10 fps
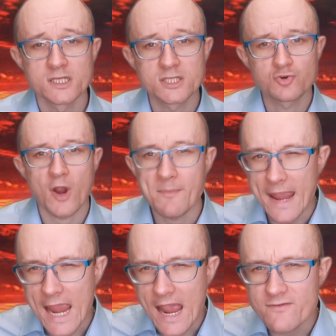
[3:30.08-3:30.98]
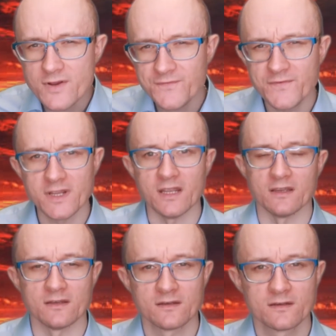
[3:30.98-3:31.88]
scribe
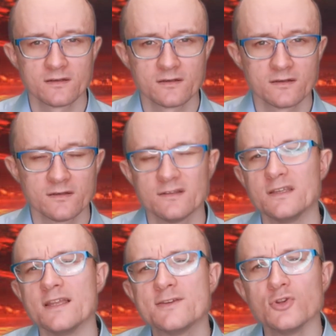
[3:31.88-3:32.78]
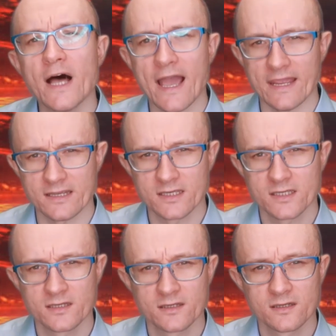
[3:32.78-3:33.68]
everything that you
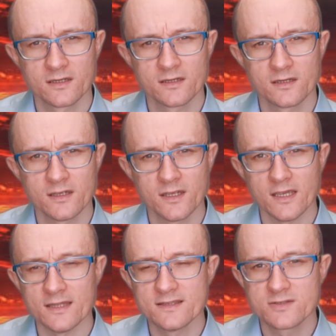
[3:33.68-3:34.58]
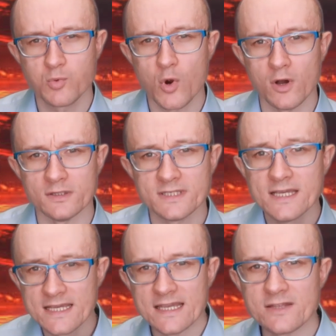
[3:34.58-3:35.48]
like in this world
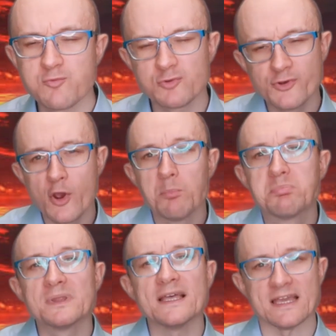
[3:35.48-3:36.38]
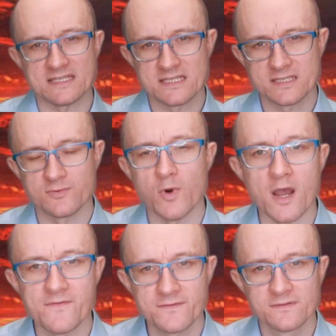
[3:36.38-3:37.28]
and do your bliss
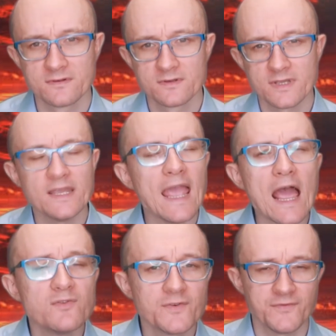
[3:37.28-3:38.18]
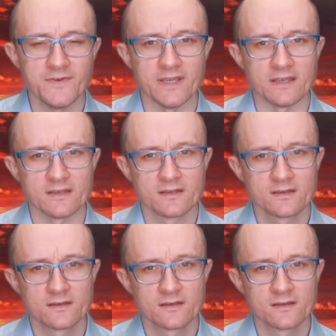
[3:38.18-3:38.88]
with everything.